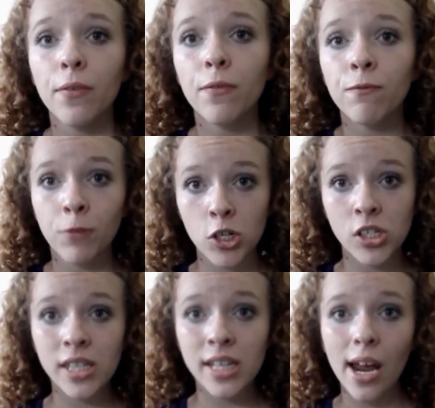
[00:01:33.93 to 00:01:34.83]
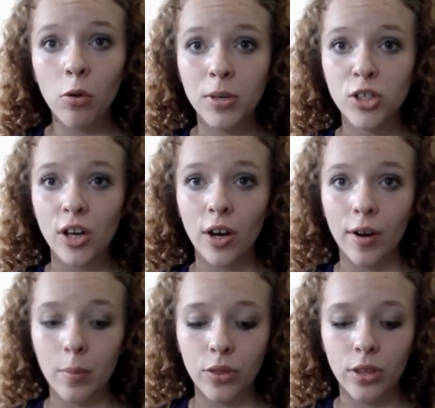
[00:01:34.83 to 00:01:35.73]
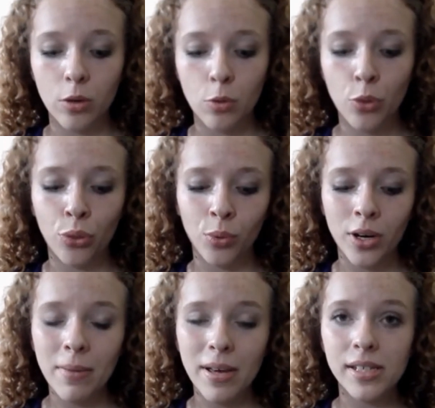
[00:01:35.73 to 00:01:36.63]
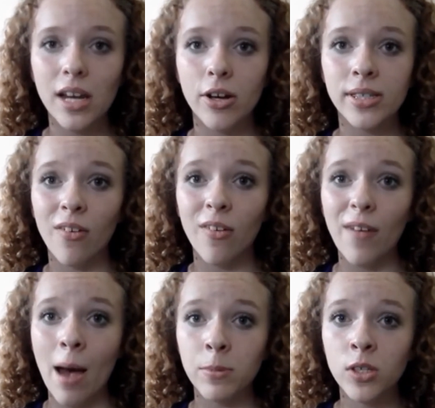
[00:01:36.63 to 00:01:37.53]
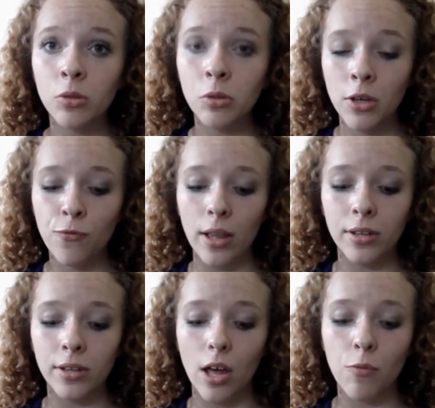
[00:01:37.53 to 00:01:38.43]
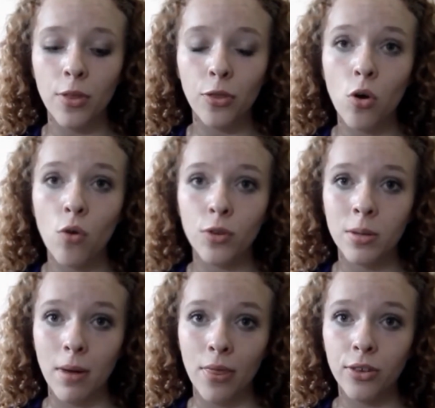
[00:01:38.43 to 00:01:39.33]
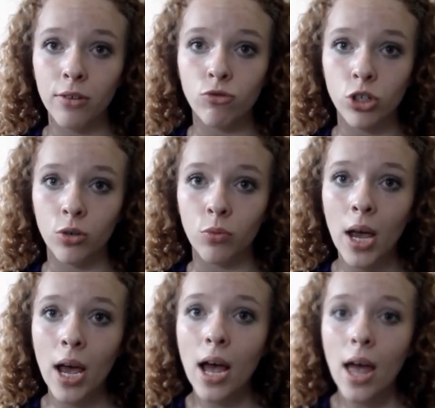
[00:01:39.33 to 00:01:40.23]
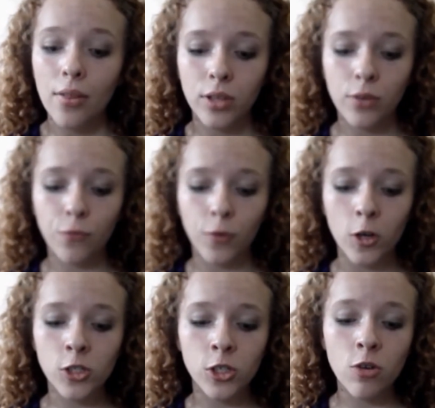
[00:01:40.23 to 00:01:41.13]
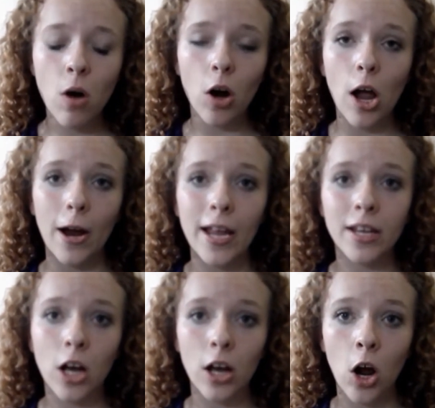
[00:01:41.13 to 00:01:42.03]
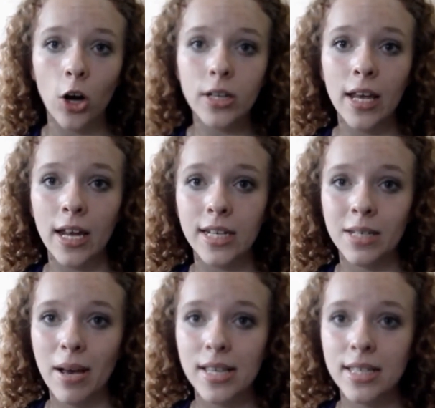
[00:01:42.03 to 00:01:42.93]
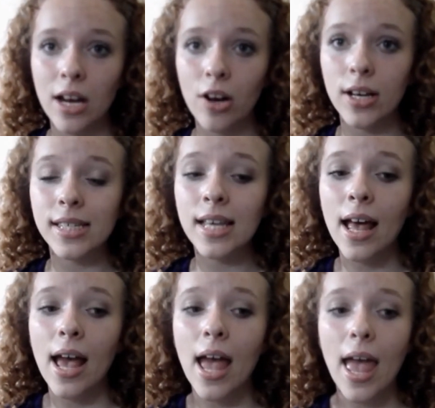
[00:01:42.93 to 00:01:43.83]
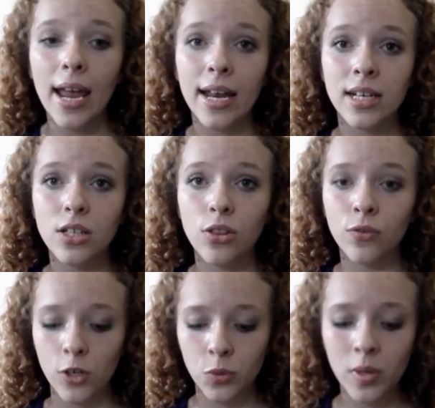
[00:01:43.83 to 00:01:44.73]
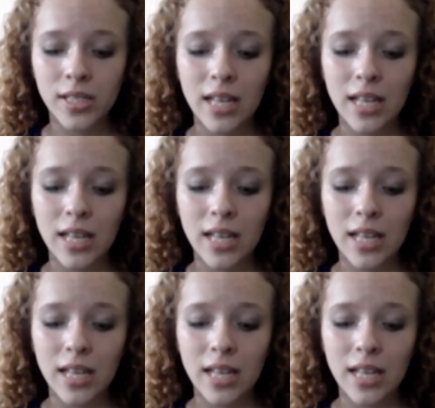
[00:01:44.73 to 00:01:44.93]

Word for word: Firstly, I will be sharing with you three mascaras that I've absolutely fell in love with over the month of June. The first two are hard candy mascaras, and the first one is